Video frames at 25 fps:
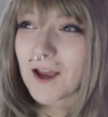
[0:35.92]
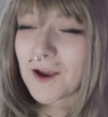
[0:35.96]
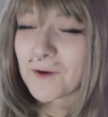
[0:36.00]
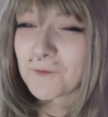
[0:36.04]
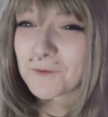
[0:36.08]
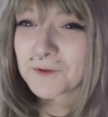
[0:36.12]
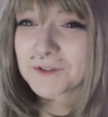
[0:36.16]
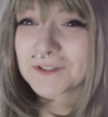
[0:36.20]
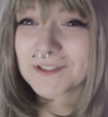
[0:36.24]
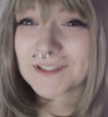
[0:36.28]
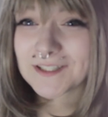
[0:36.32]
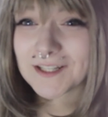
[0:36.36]
I
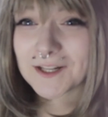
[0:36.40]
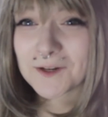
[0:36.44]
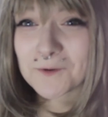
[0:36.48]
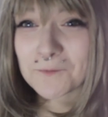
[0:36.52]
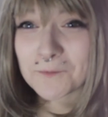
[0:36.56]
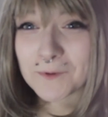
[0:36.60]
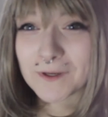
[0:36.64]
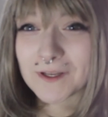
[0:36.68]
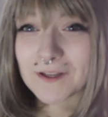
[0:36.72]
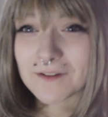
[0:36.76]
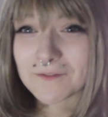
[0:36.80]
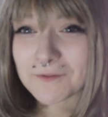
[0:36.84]
wanted to get
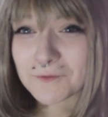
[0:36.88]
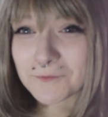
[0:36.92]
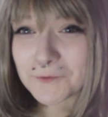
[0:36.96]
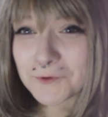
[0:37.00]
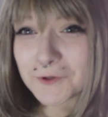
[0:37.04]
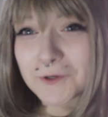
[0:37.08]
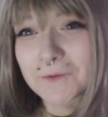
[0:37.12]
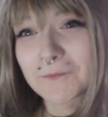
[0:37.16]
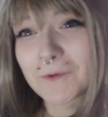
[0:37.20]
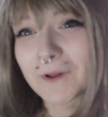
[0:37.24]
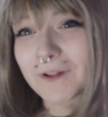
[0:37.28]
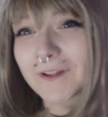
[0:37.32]
a wig from
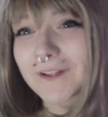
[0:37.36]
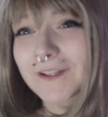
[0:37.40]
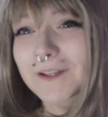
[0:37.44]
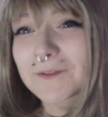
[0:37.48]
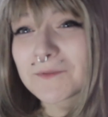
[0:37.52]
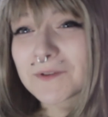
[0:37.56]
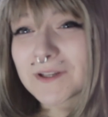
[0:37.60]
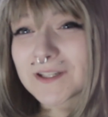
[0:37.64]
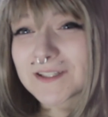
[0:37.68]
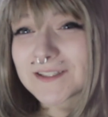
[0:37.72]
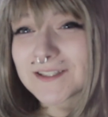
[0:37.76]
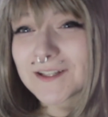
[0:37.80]
Dream
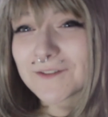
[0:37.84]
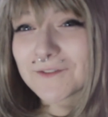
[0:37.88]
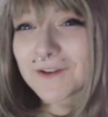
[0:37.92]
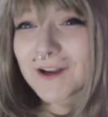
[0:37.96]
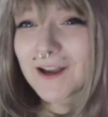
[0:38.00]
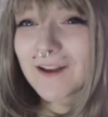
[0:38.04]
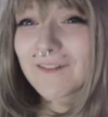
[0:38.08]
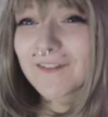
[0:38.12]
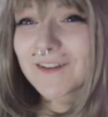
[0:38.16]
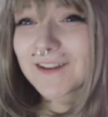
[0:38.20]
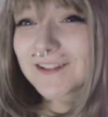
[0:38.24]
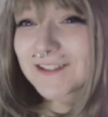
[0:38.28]
Holic because they were
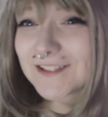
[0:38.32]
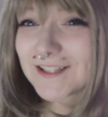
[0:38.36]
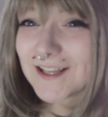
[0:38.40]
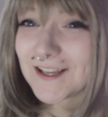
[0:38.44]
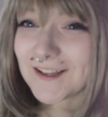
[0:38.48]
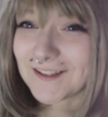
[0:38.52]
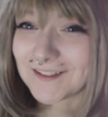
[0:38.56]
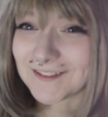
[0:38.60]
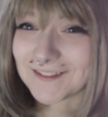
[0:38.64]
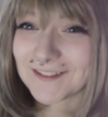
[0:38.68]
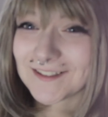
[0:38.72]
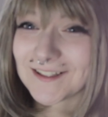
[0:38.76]
having a
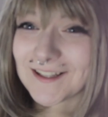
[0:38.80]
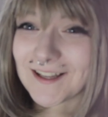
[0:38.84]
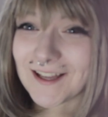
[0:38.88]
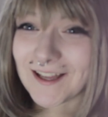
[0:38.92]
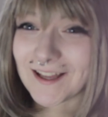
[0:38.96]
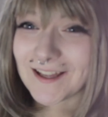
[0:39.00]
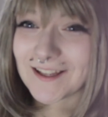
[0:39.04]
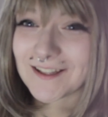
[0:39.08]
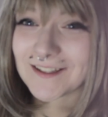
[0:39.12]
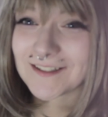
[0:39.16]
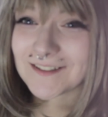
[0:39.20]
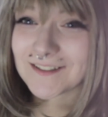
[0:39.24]
sale,
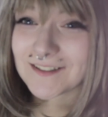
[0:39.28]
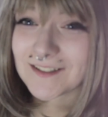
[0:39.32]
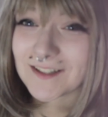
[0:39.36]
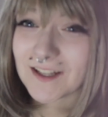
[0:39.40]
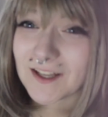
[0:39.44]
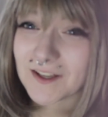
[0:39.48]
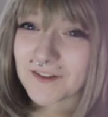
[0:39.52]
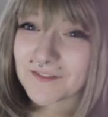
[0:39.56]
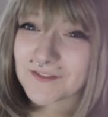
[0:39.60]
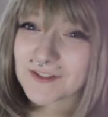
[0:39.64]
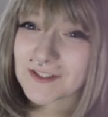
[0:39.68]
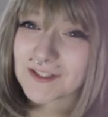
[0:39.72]
and
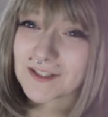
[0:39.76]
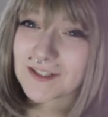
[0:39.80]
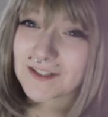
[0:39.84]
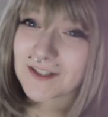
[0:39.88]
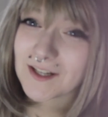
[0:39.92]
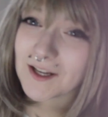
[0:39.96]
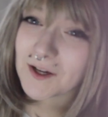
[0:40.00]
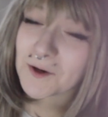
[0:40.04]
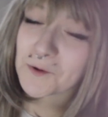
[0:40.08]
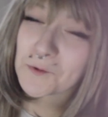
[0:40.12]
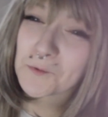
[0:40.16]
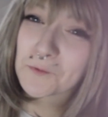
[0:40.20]
I've
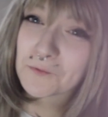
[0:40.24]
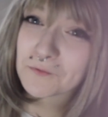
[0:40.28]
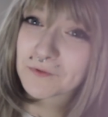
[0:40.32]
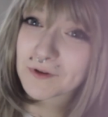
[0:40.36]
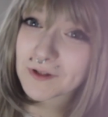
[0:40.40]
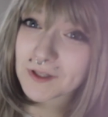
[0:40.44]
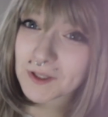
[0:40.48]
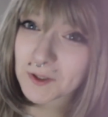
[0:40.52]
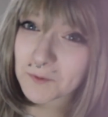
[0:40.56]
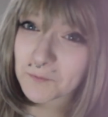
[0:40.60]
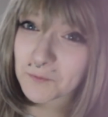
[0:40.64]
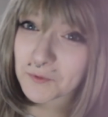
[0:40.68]
seen how
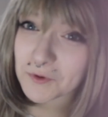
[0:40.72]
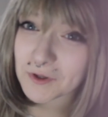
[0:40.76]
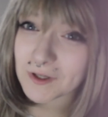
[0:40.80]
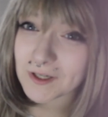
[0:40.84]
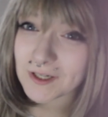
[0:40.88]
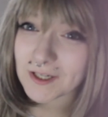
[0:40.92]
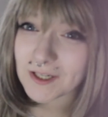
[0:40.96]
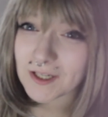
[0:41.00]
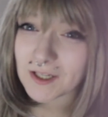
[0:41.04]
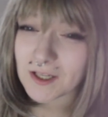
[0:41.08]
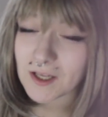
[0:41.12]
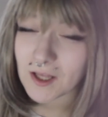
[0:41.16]
really
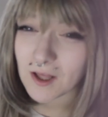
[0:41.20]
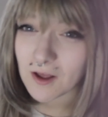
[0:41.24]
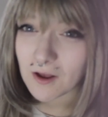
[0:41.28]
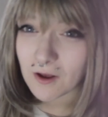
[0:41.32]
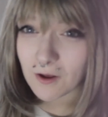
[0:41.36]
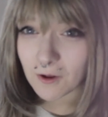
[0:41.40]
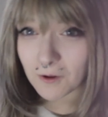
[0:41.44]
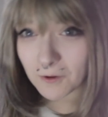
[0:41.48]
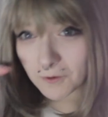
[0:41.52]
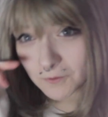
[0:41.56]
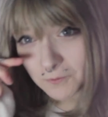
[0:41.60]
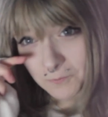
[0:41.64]
pretty
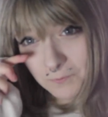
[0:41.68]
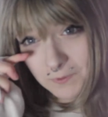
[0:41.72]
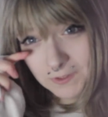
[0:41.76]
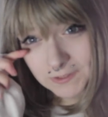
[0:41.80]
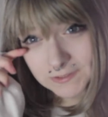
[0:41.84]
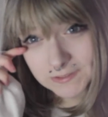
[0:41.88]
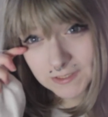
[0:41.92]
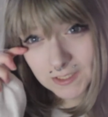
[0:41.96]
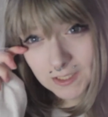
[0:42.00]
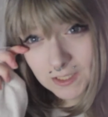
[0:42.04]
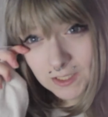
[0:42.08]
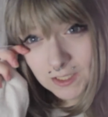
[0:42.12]
all the
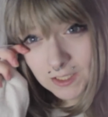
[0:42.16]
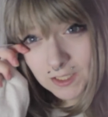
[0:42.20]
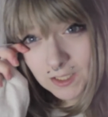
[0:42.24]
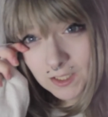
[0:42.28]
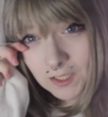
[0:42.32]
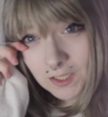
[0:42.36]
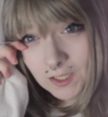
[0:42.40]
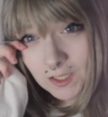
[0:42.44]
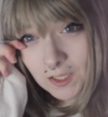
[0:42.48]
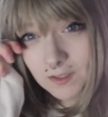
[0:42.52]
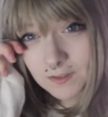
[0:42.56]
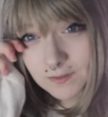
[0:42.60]
wigs
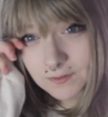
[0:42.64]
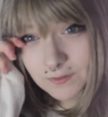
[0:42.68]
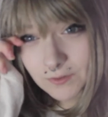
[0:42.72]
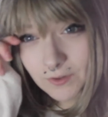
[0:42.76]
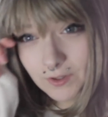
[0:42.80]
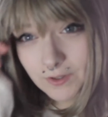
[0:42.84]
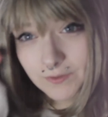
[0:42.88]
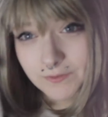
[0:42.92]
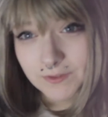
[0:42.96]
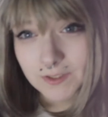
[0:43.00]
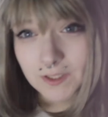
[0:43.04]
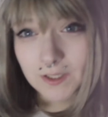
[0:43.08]
are,
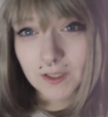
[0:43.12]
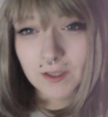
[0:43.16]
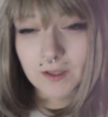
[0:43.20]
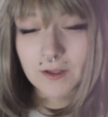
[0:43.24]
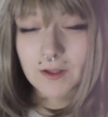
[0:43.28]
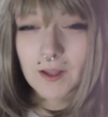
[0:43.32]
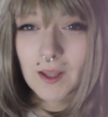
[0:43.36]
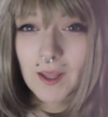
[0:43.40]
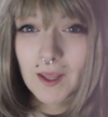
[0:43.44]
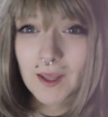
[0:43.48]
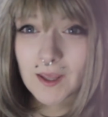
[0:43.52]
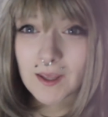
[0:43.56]
so I was like,
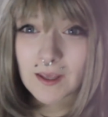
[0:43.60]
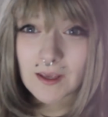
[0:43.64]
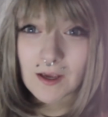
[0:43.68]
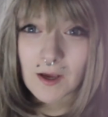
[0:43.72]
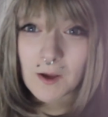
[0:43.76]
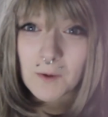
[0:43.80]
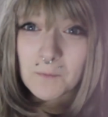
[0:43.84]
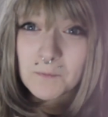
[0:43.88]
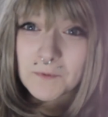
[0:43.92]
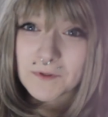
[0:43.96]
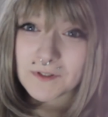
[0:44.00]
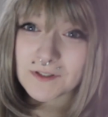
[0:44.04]
yay,
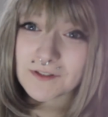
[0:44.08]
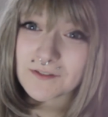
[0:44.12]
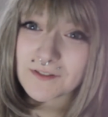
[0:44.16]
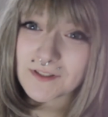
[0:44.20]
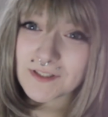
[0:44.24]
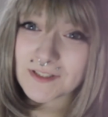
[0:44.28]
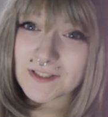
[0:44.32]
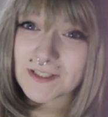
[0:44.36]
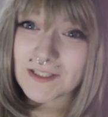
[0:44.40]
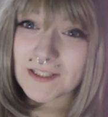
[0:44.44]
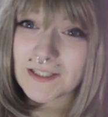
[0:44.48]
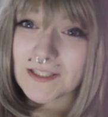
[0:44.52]

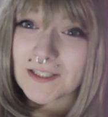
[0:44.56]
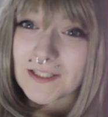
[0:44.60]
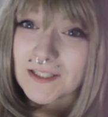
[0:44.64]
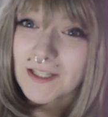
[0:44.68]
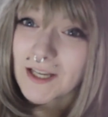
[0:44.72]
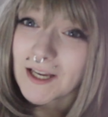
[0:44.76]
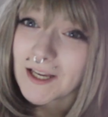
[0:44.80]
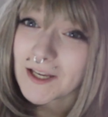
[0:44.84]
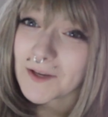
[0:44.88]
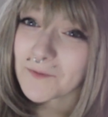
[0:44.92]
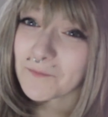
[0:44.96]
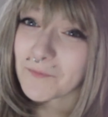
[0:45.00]

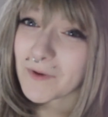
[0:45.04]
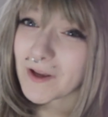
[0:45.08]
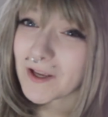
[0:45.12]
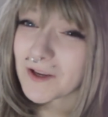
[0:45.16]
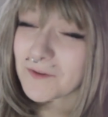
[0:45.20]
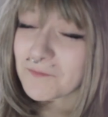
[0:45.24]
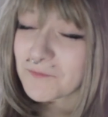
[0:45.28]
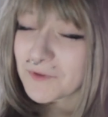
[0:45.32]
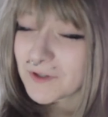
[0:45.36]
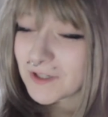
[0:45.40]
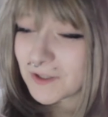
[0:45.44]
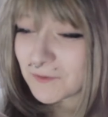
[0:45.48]
opportunity, I can buy
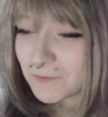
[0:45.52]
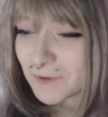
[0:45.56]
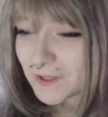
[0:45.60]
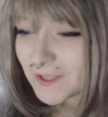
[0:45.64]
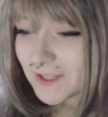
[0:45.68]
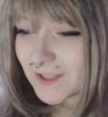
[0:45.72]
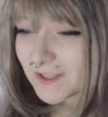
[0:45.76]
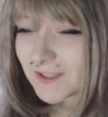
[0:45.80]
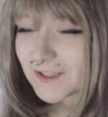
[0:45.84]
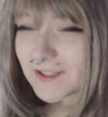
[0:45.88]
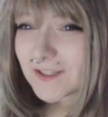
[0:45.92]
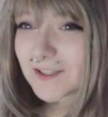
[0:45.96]
a pretty
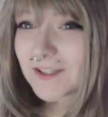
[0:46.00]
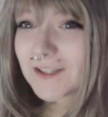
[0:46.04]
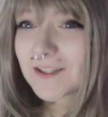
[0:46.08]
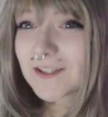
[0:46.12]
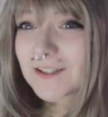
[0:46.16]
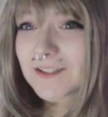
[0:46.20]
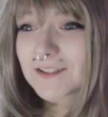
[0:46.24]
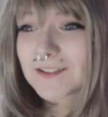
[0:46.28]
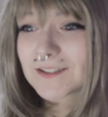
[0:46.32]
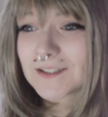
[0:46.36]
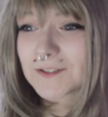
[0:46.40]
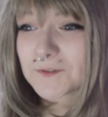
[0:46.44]
wig,
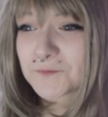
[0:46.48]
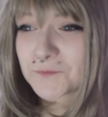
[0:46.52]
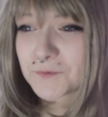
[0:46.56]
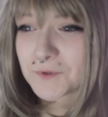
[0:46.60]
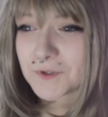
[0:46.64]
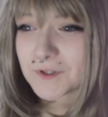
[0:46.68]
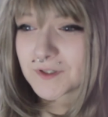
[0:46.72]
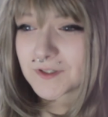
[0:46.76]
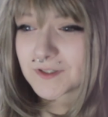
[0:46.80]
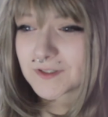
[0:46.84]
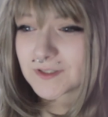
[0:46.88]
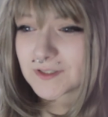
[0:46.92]
because it
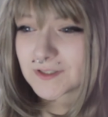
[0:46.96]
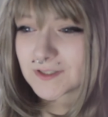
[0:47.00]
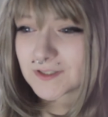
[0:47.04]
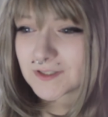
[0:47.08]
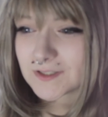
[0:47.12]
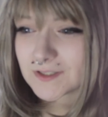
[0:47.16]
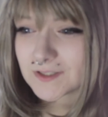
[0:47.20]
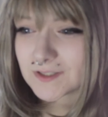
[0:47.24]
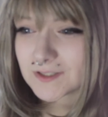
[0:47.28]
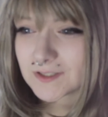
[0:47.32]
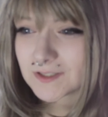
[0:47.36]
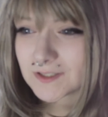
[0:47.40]

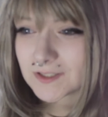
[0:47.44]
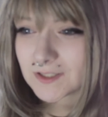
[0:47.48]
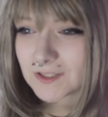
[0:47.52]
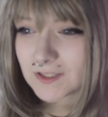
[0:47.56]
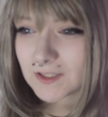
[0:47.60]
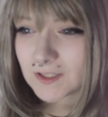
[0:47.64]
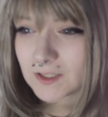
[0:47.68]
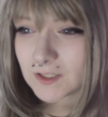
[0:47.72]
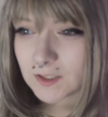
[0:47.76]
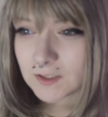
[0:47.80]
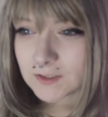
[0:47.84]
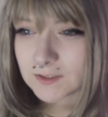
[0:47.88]
was
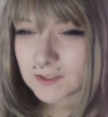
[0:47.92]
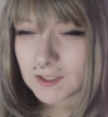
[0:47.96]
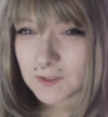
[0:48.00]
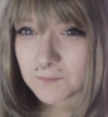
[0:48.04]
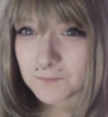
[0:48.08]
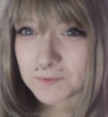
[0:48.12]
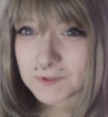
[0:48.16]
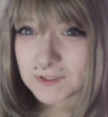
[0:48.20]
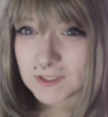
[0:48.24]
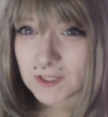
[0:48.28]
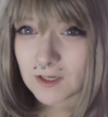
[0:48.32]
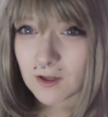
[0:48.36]

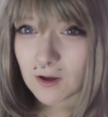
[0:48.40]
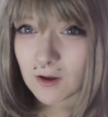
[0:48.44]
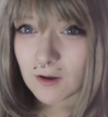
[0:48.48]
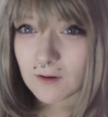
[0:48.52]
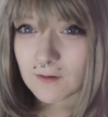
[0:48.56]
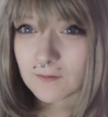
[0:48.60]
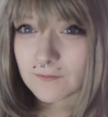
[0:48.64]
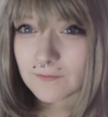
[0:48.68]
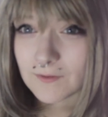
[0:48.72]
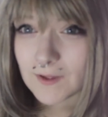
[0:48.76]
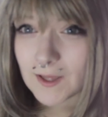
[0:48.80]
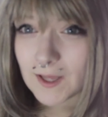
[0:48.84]
10%
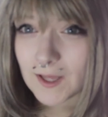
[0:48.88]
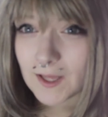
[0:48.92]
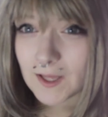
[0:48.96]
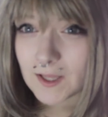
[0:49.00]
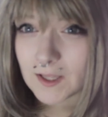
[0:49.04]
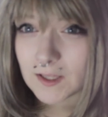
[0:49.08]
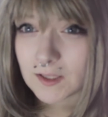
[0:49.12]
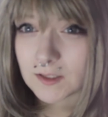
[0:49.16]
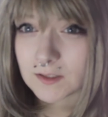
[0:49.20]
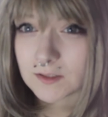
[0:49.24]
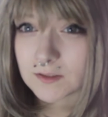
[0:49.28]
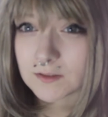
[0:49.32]
off
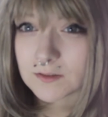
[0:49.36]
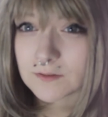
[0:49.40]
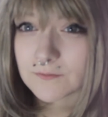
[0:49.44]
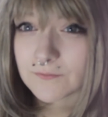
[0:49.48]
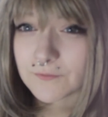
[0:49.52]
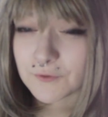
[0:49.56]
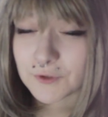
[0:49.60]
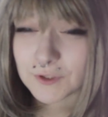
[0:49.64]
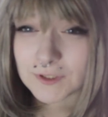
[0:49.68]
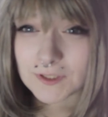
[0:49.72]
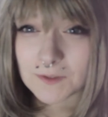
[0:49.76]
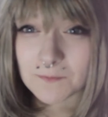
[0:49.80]
and
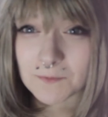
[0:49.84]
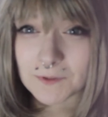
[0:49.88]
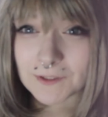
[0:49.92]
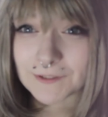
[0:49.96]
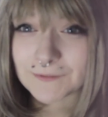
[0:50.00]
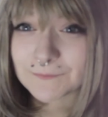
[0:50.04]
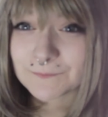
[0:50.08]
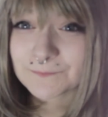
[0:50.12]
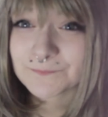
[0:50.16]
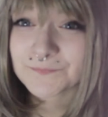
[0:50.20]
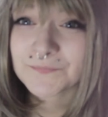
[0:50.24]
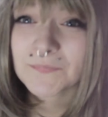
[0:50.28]
free
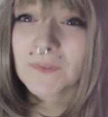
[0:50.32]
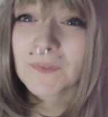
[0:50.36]
shipping.